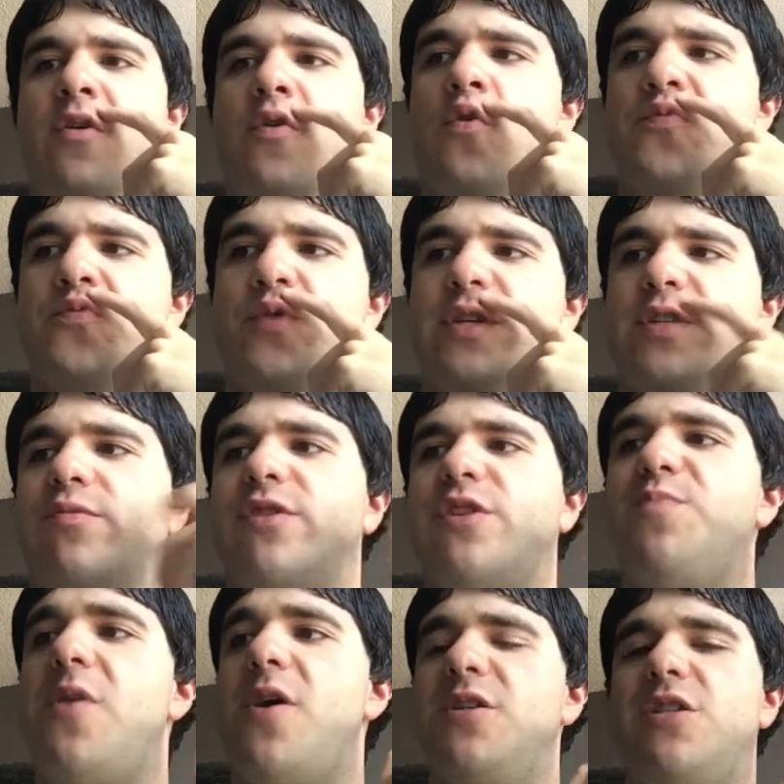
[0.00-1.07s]
who was
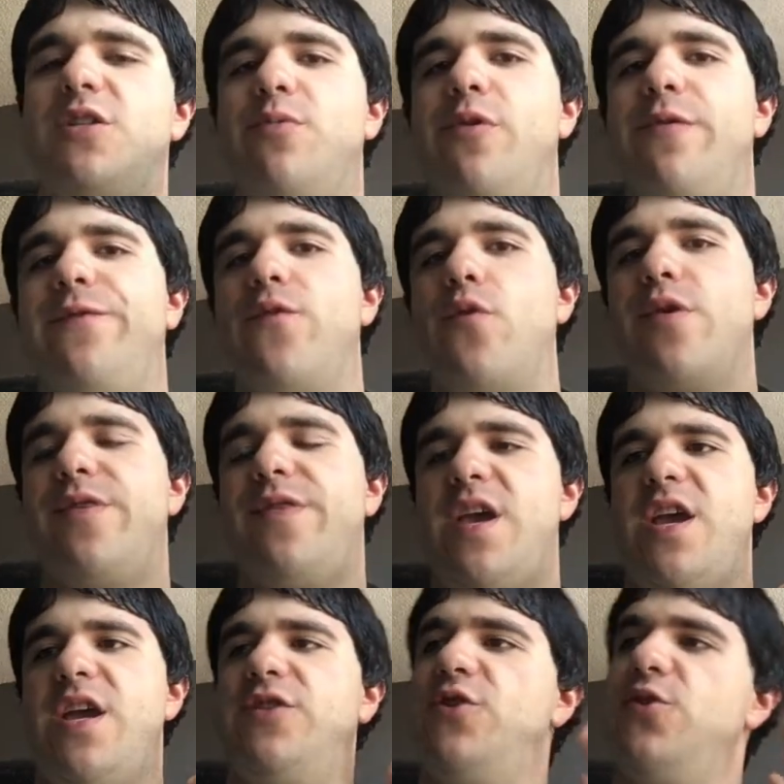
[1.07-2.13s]
responsible for
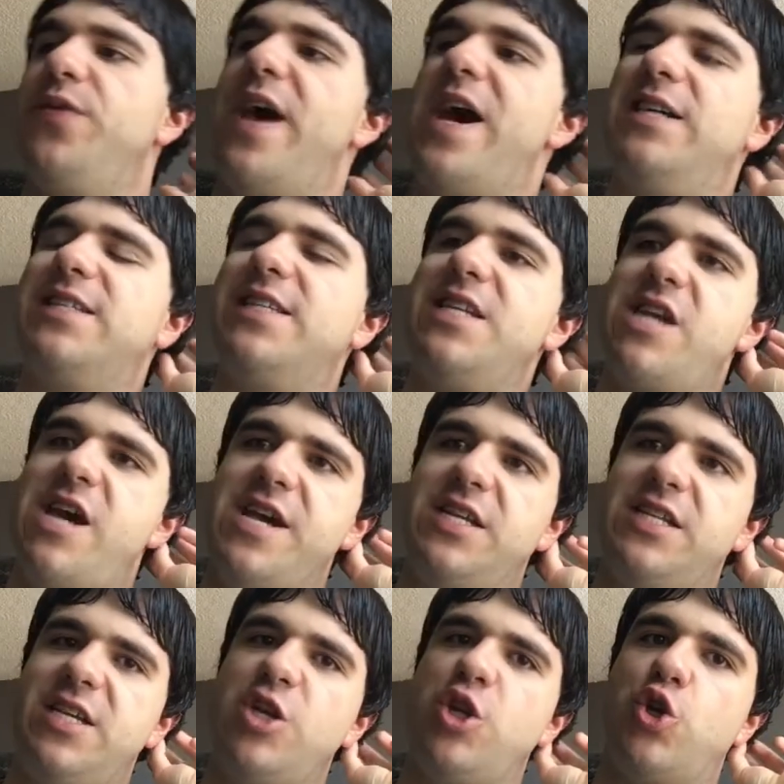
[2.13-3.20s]
the
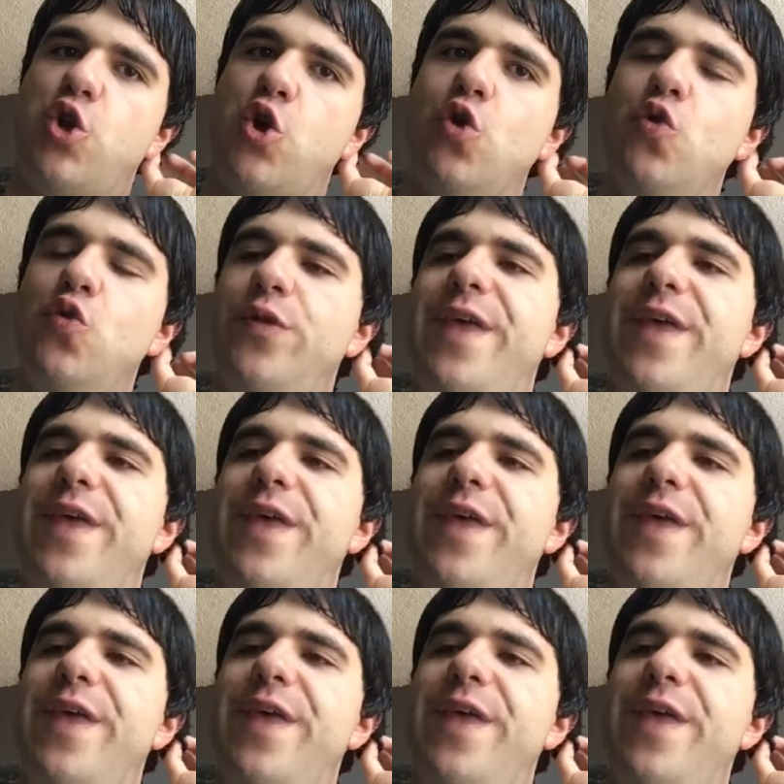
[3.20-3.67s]
2019 coup